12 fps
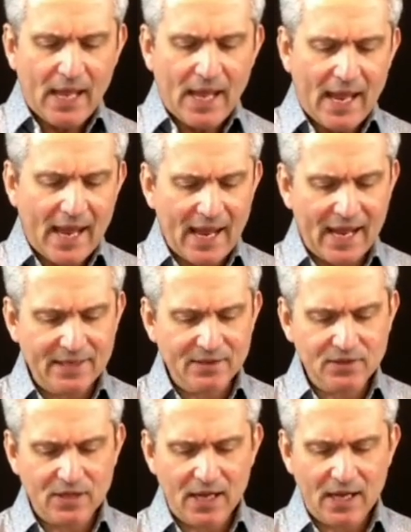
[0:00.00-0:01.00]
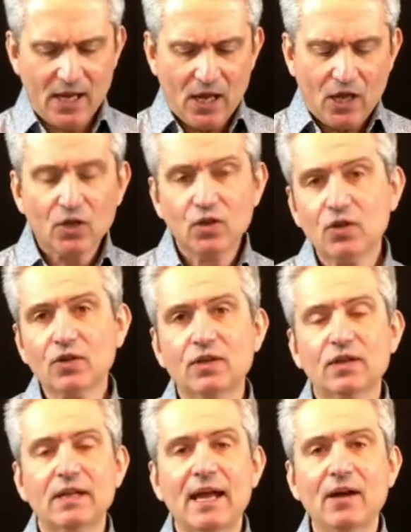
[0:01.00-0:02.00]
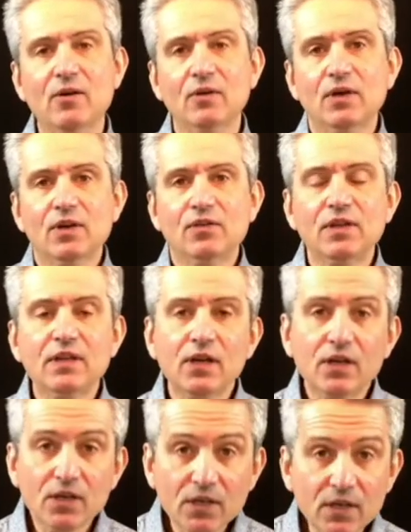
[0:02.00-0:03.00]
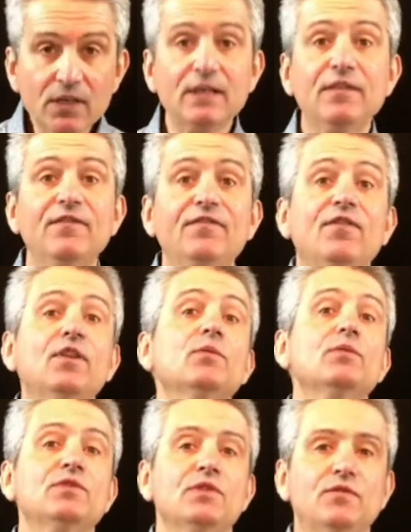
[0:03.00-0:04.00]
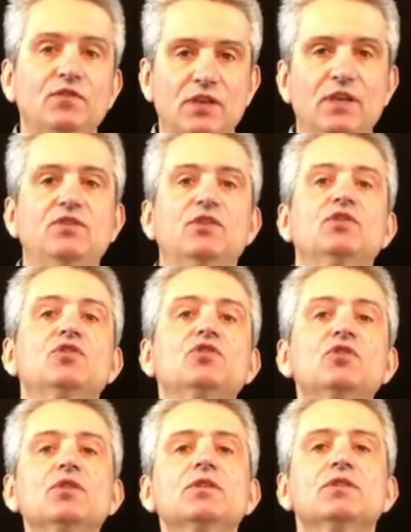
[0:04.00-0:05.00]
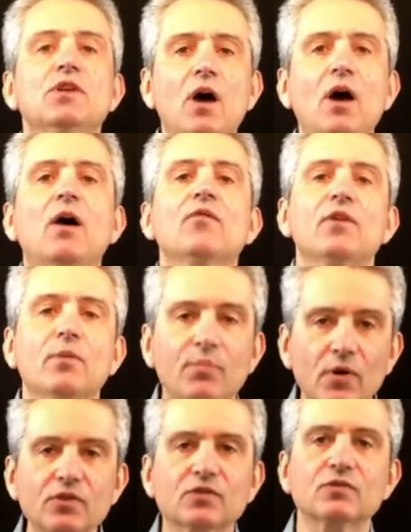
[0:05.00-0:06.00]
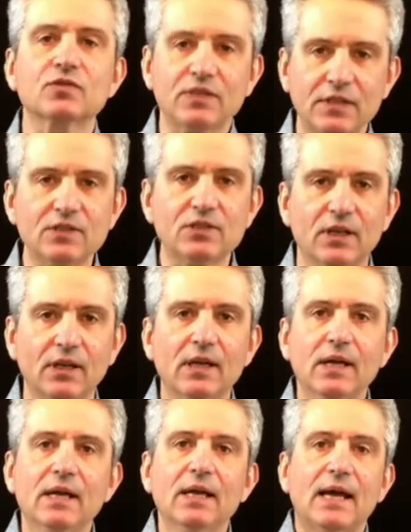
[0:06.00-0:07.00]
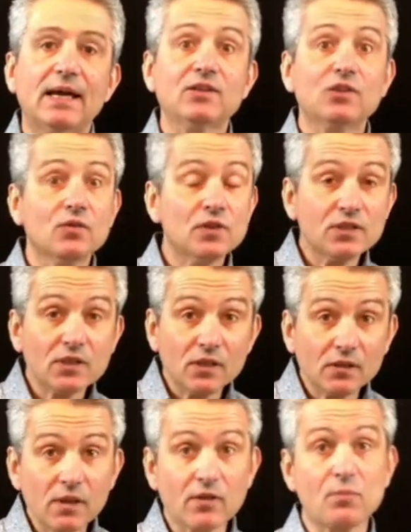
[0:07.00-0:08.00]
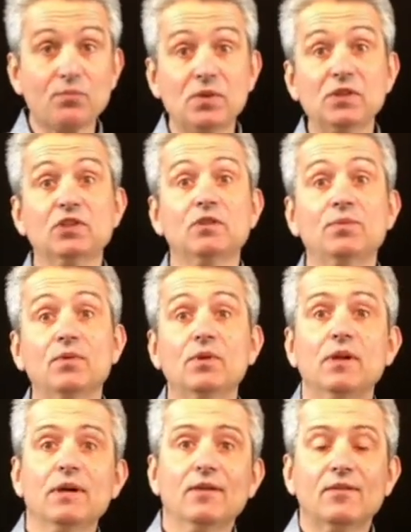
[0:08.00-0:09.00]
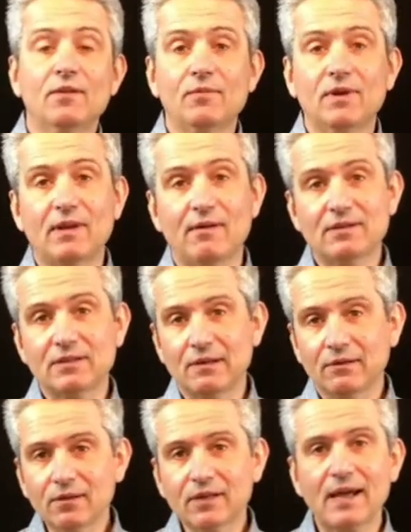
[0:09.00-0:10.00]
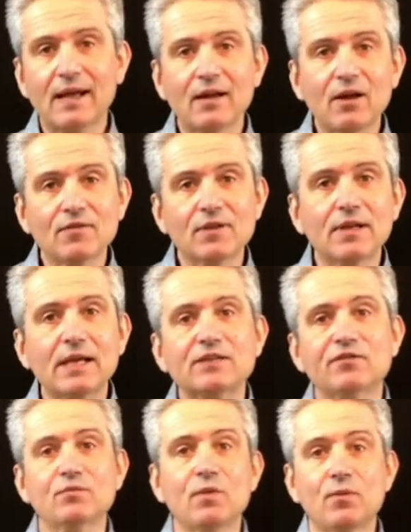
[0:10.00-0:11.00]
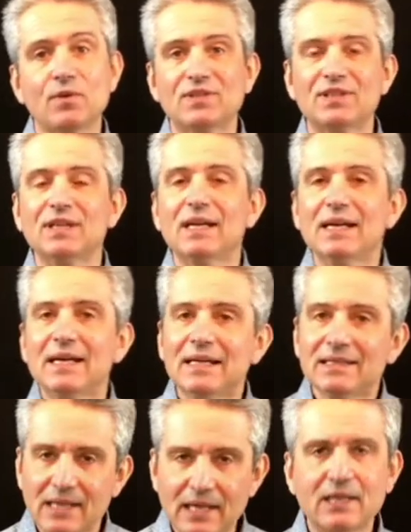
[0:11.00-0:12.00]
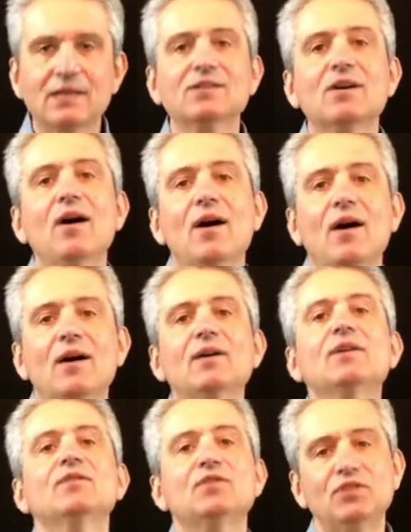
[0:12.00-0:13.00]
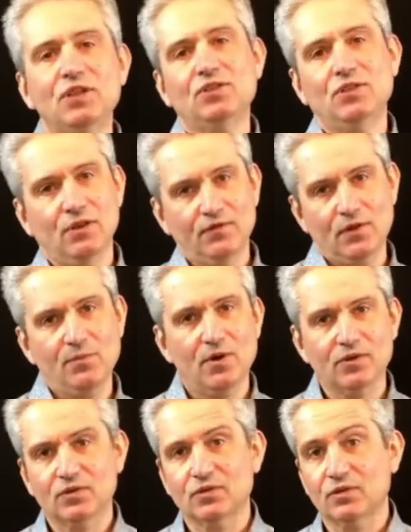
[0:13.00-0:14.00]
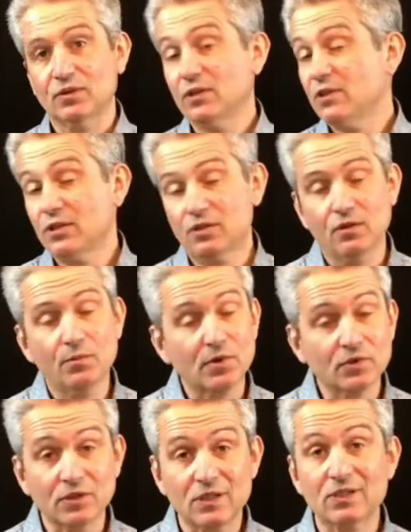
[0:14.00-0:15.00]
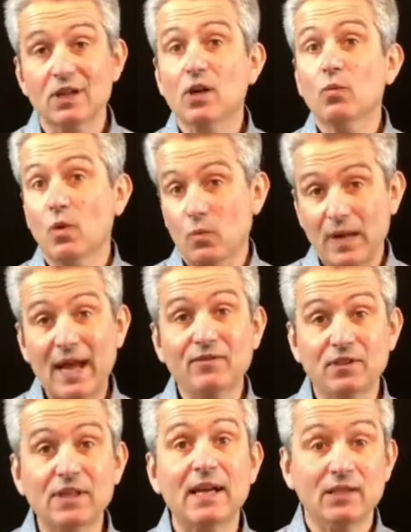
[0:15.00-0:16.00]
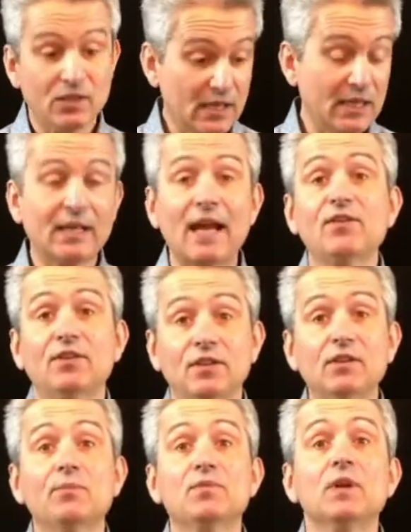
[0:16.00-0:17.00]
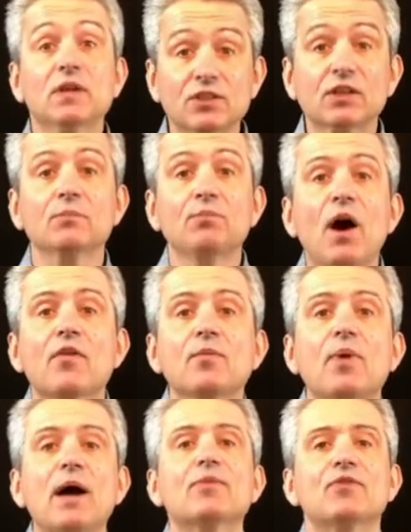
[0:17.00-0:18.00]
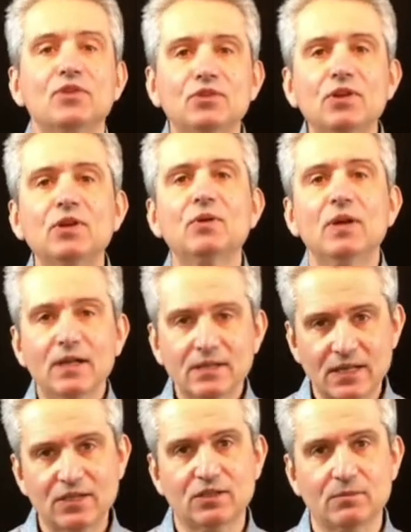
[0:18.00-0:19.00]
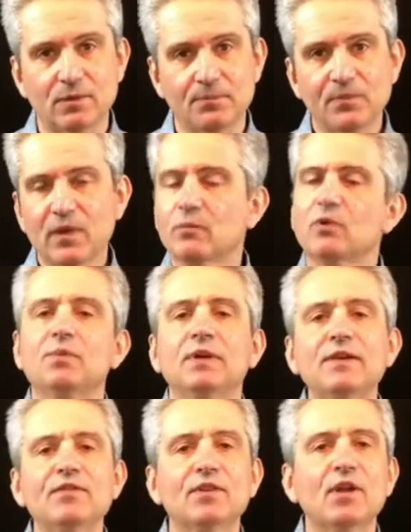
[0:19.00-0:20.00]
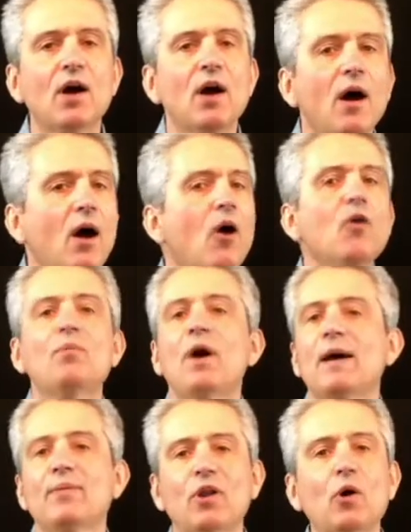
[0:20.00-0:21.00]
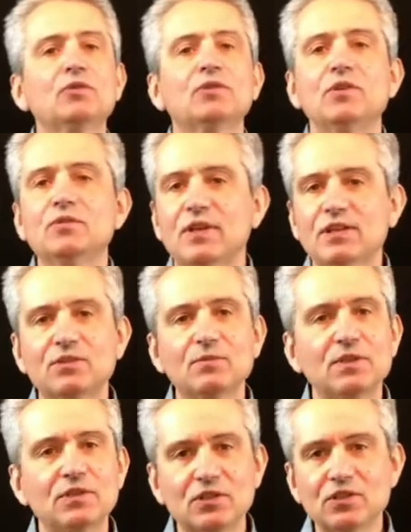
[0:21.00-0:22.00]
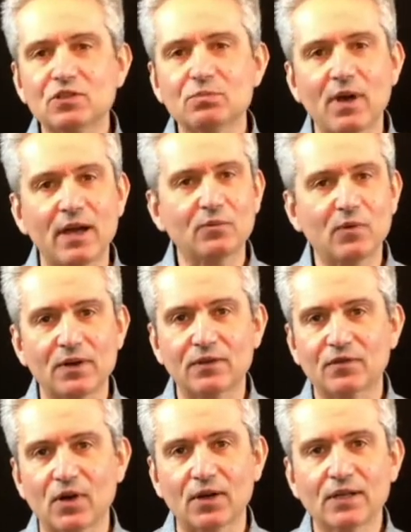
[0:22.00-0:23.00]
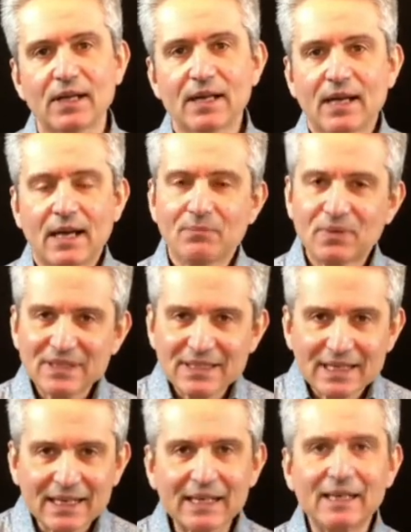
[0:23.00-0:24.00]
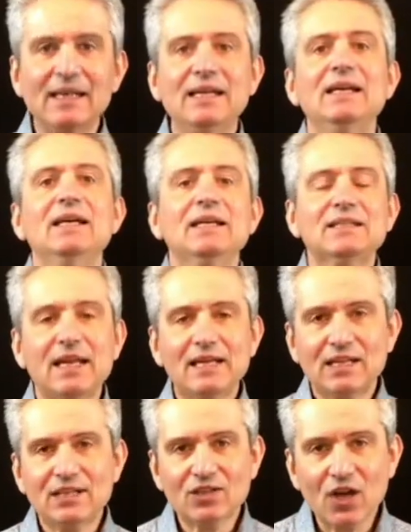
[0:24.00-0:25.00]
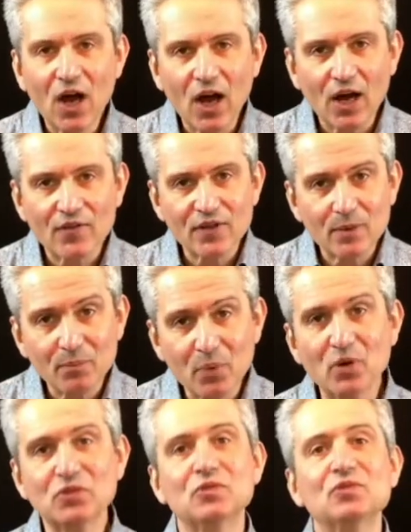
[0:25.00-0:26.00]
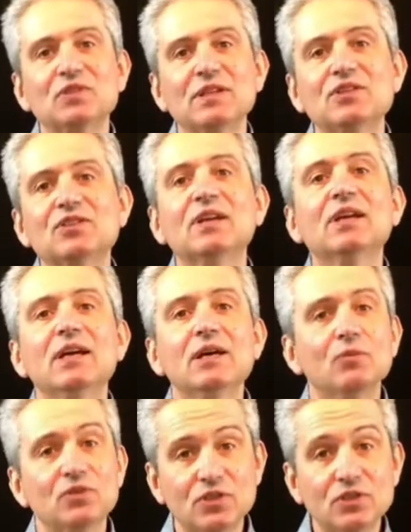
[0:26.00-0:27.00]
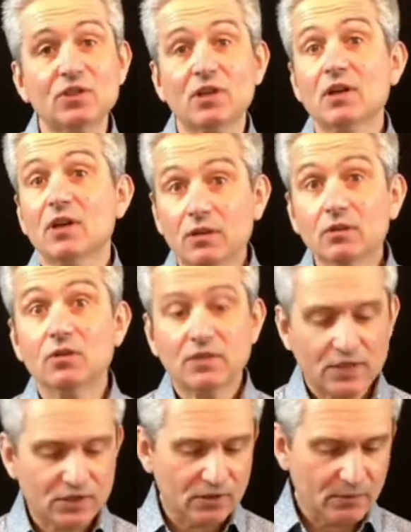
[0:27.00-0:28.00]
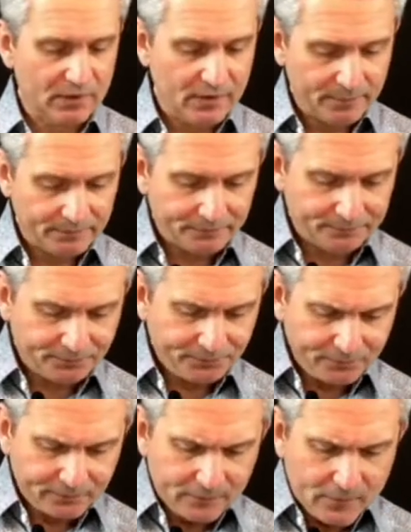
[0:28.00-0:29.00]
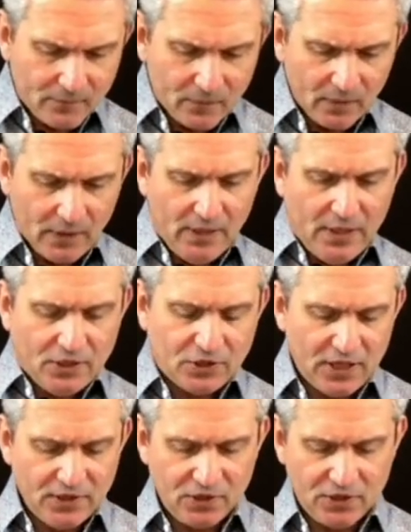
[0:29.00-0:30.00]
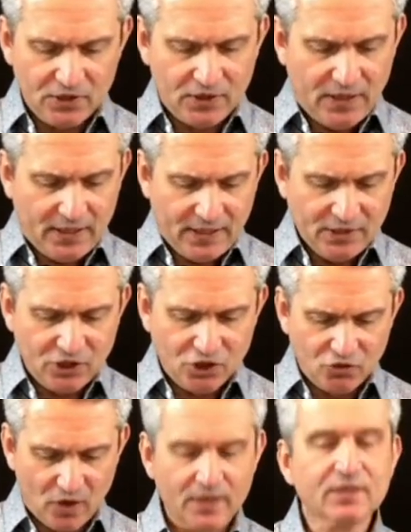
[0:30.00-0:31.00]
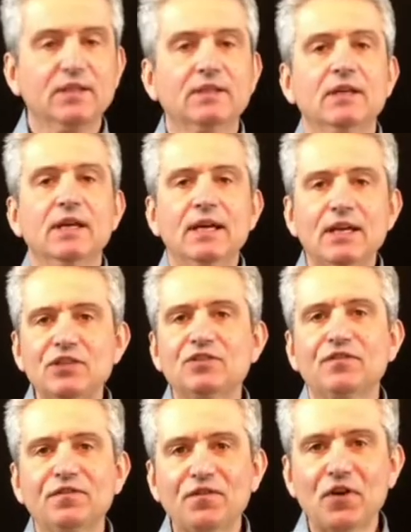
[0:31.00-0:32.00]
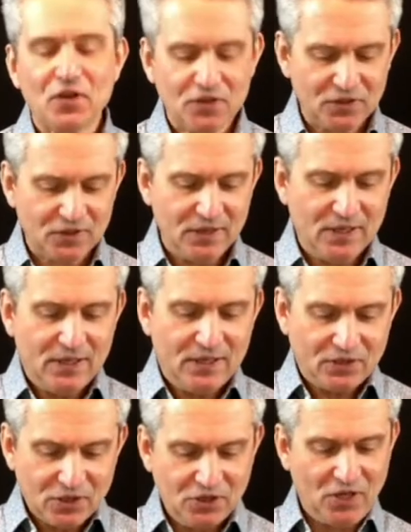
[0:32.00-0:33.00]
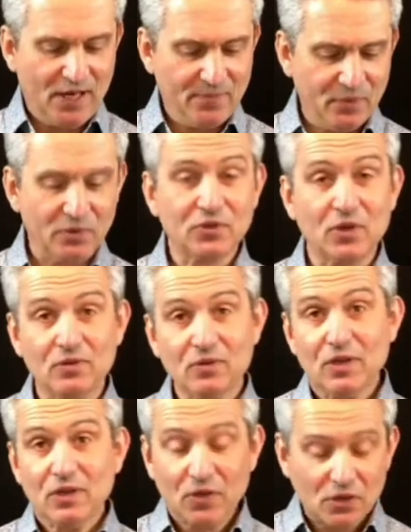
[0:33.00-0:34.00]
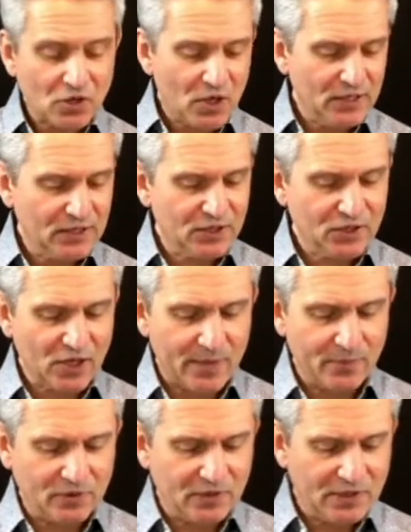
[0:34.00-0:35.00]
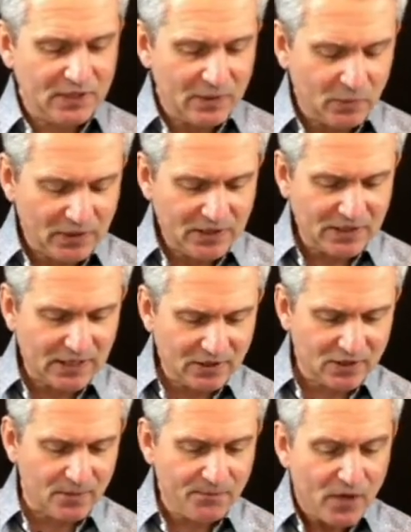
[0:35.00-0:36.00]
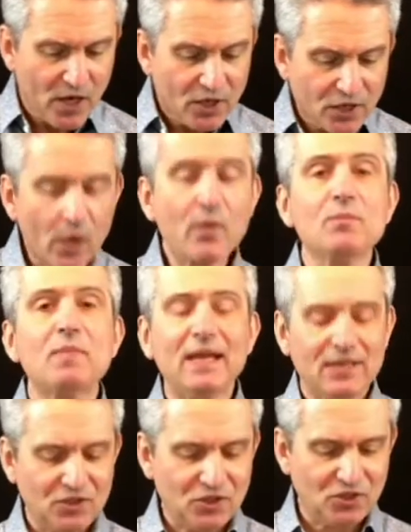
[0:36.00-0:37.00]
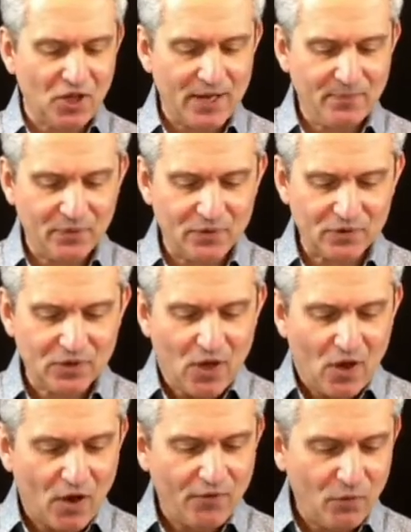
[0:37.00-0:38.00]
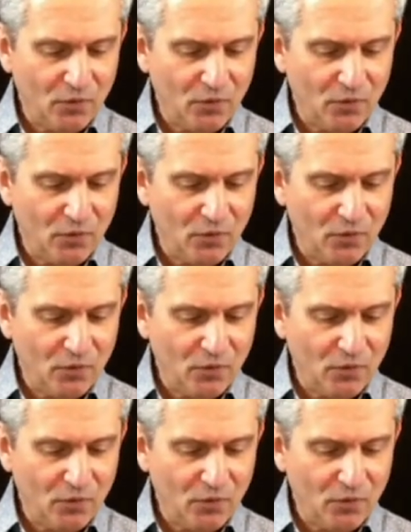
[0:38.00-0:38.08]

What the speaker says: and look at how the early followers of Jesus took to heart the apostles' teaching. And so this is another principle that we're going to look at over the next few moments, is taking to heart the teaching of the apostles. And the teaching of the apostles is what we have today, is gathered in the second part of the Bible, the New Testament. We believe that the whole Bible, Old and New Testament, is the inspired word of God, and particularly taking to heart the apostles' teaching, which is the New Testament. Jesus instructed his first disciples, those early disciples, and when he said to them, go and make disciples of all